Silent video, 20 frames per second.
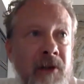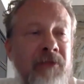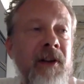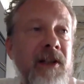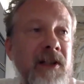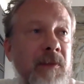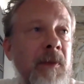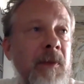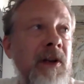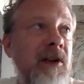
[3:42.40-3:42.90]

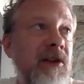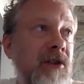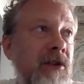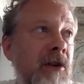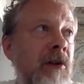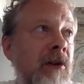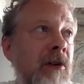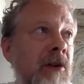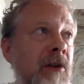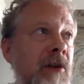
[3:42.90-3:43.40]
defense
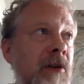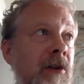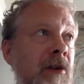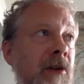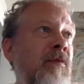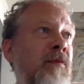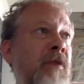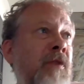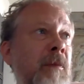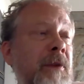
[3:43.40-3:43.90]
minister,
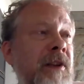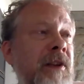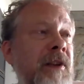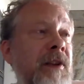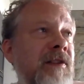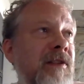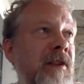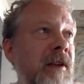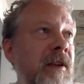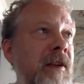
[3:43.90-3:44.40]
he's from
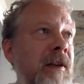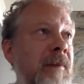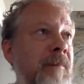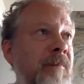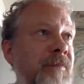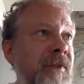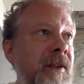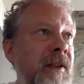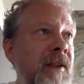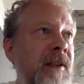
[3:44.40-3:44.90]
this
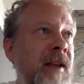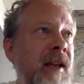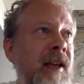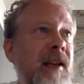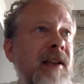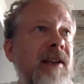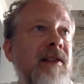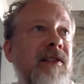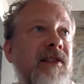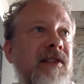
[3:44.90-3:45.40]

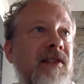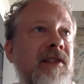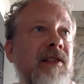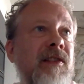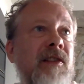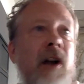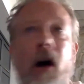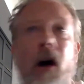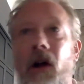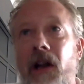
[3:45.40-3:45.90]

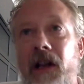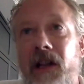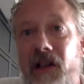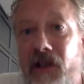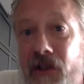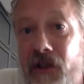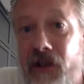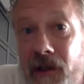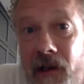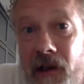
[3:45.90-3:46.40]
King's
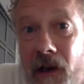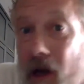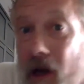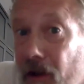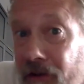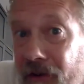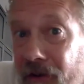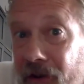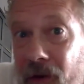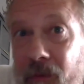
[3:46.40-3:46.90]
College in
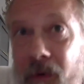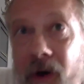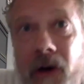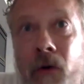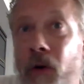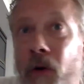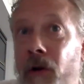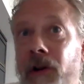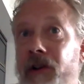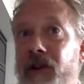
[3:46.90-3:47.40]
London
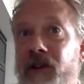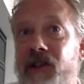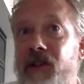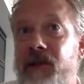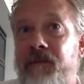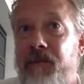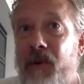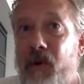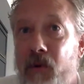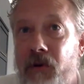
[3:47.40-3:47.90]
where all the
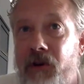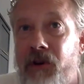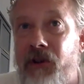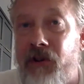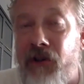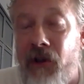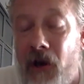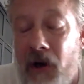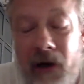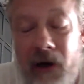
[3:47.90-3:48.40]

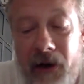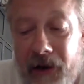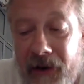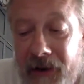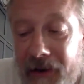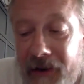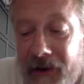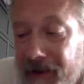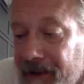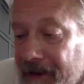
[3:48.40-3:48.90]
spooks
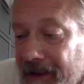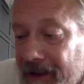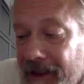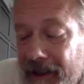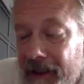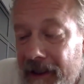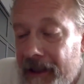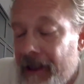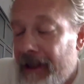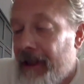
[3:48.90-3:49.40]
are
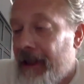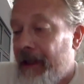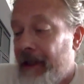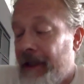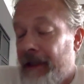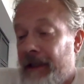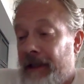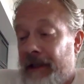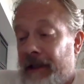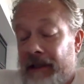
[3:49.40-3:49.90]

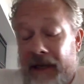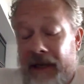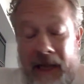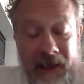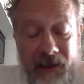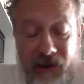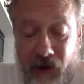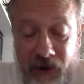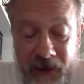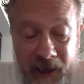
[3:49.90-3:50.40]

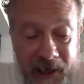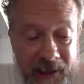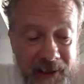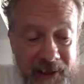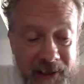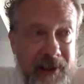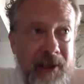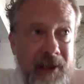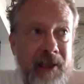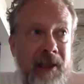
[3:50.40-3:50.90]

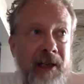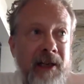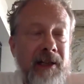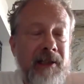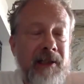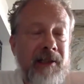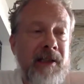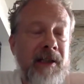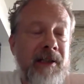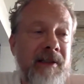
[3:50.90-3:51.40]
educated, and
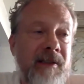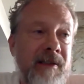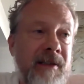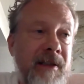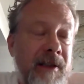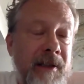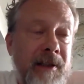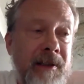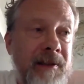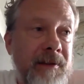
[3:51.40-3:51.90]
it's
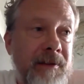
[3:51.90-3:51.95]
just